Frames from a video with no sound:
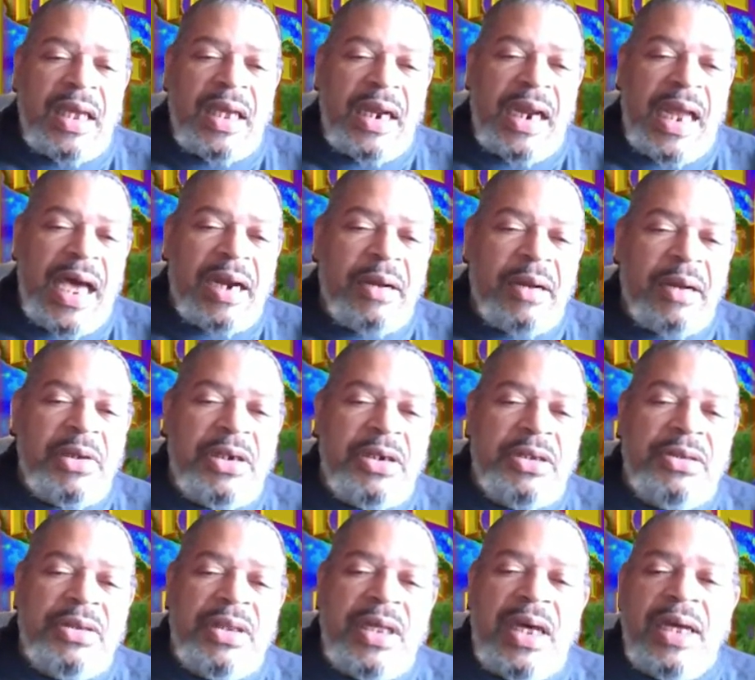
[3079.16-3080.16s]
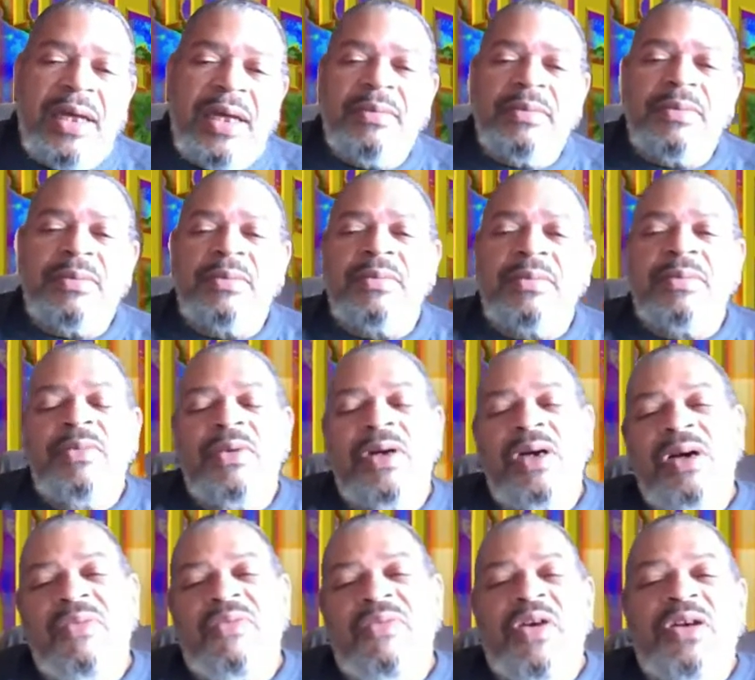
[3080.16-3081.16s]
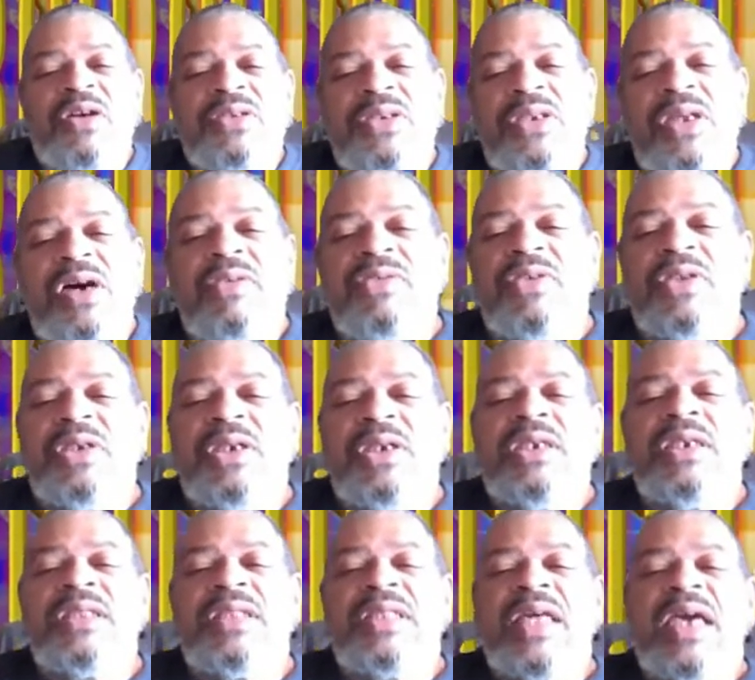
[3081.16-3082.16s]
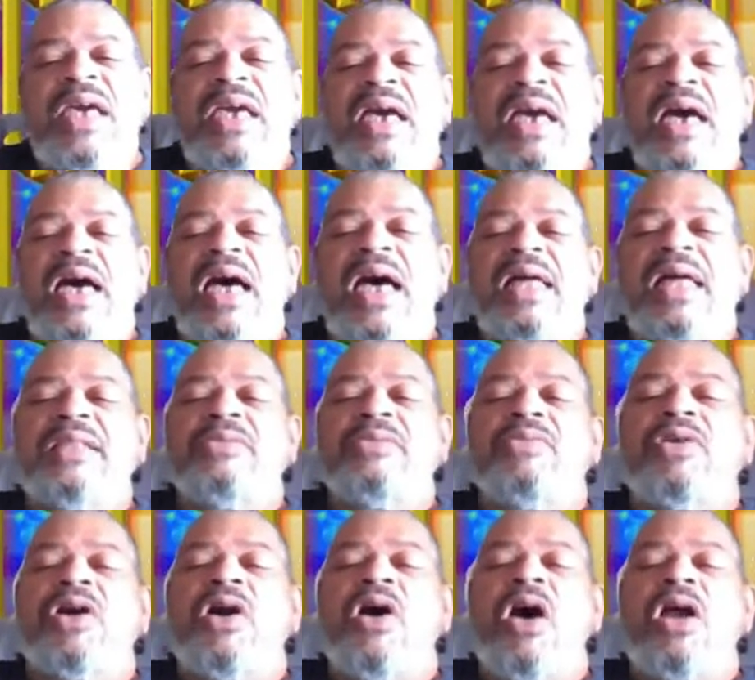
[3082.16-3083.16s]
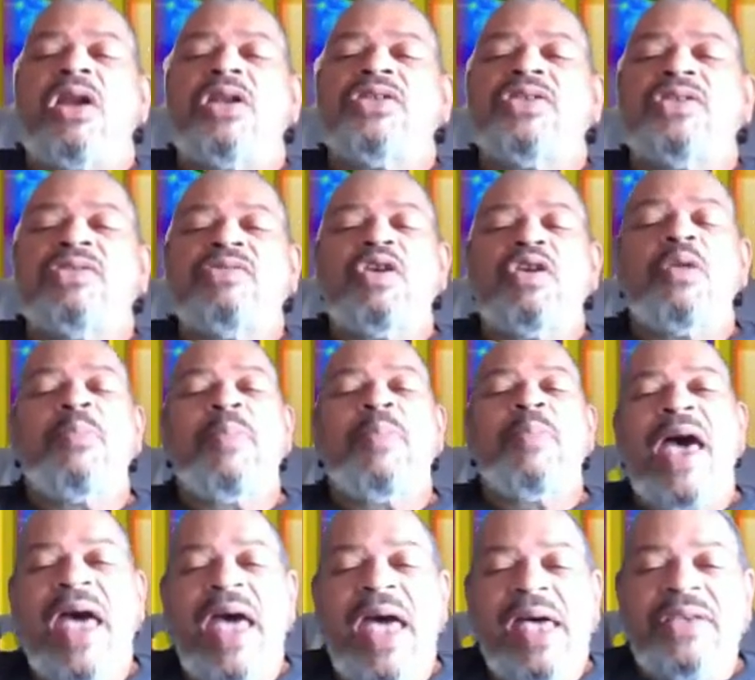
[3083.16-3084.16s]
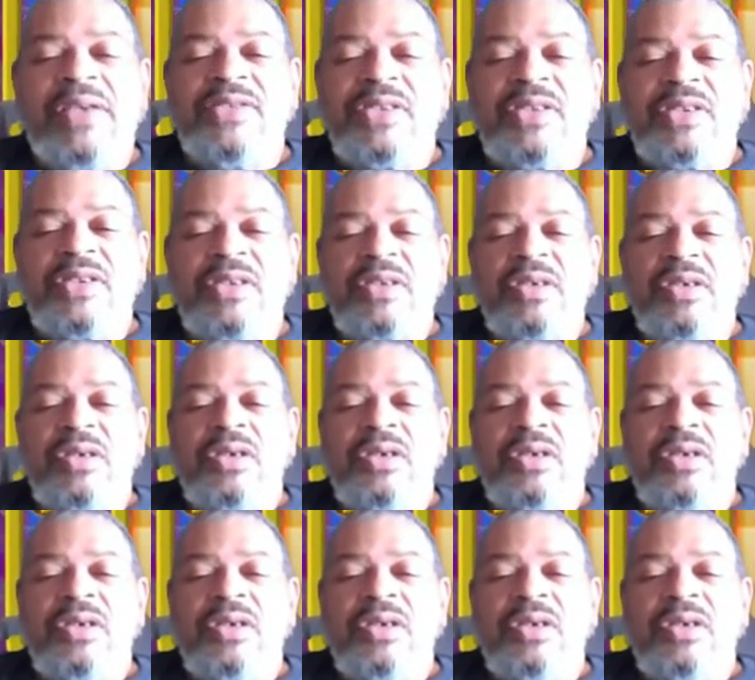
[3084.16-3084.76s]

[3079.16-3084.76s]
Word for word: And how do we do that? Well, first off, you need to thank God that regardless of your past,